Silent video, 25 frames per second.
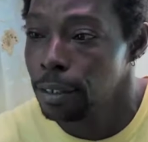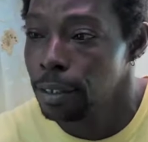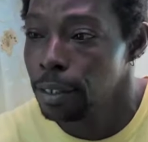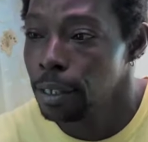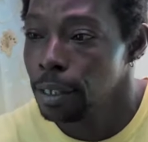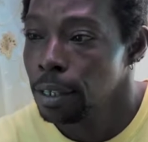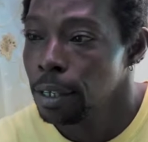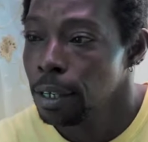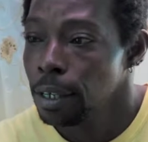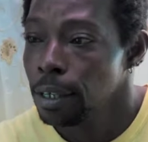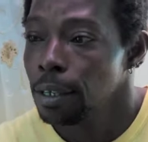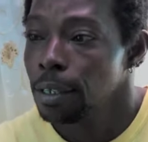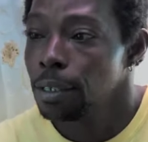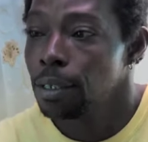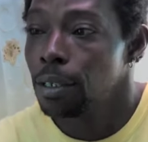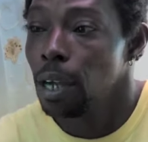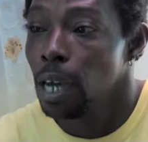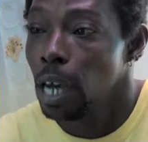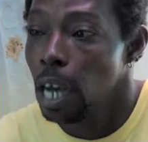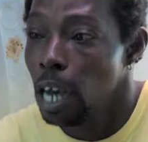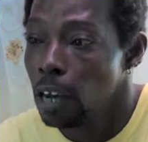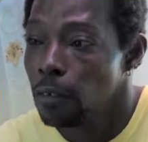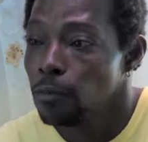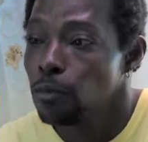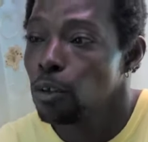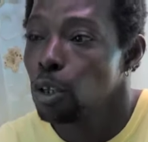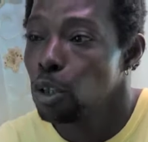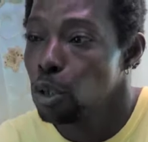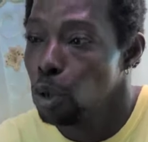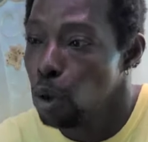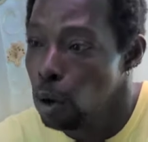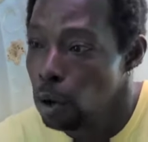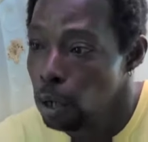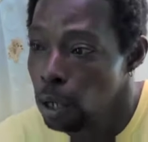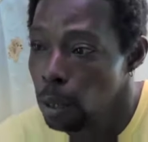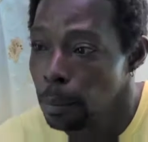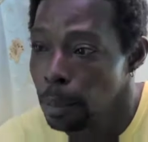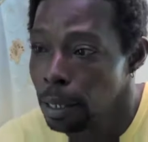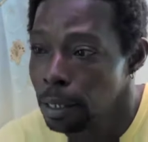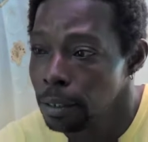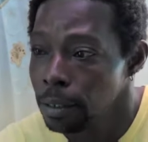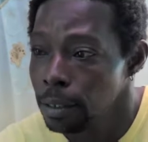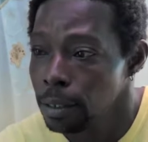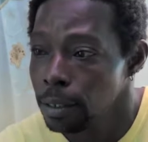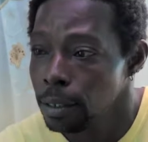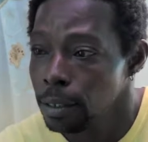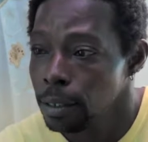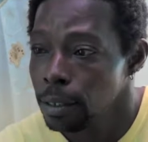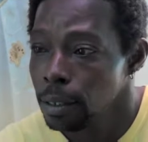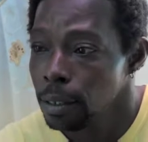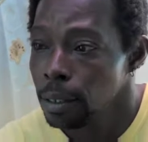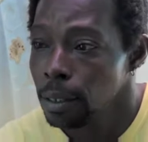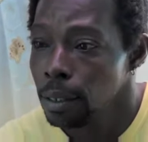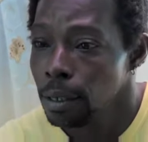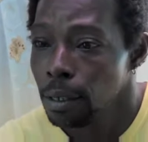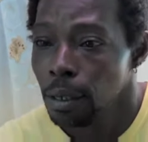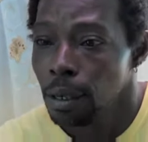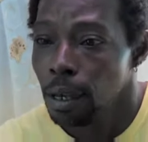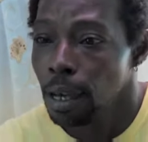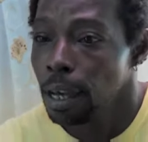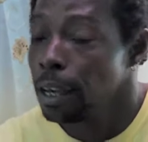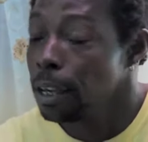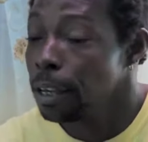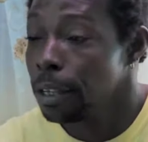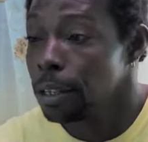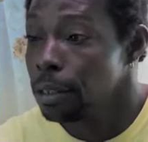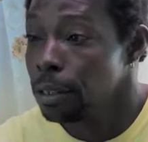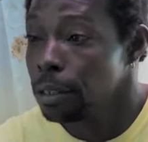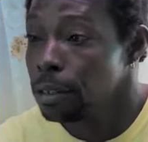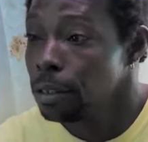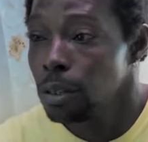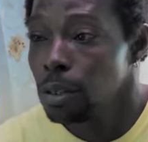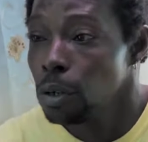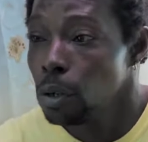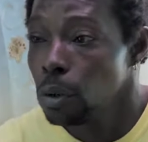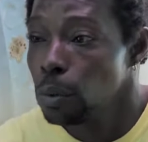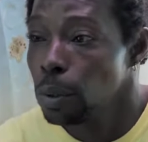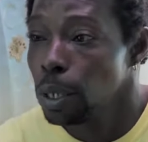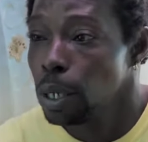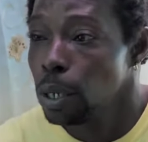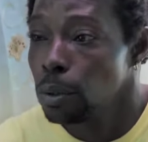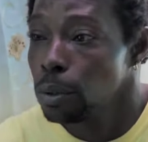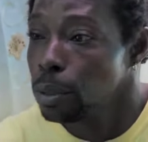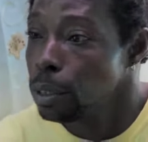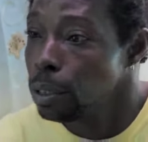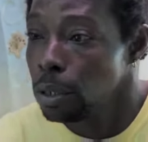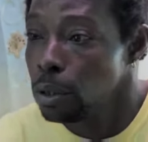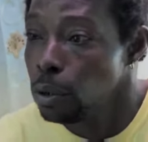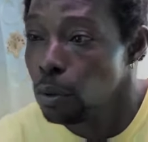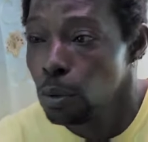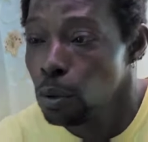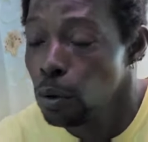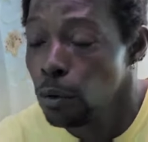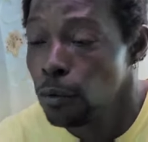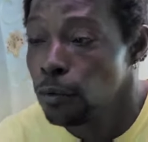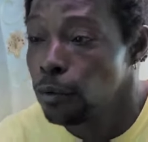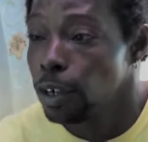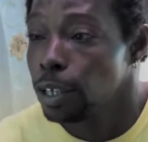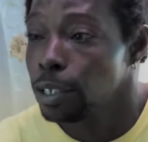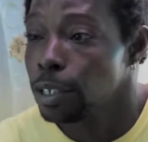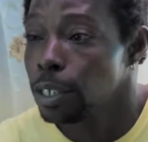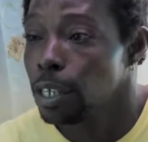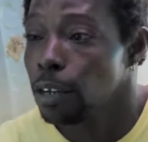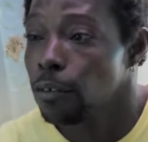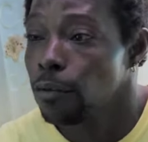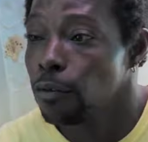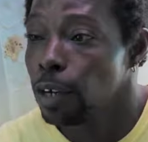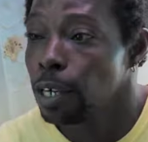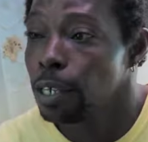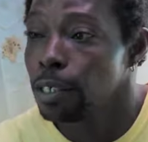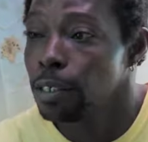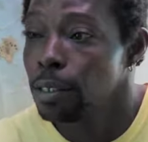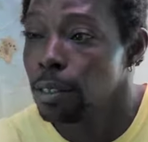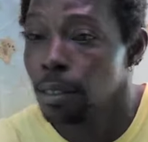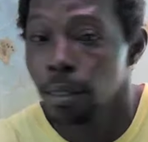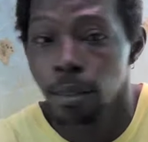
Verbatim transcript: to have your documents, and you know without no fuss and fights.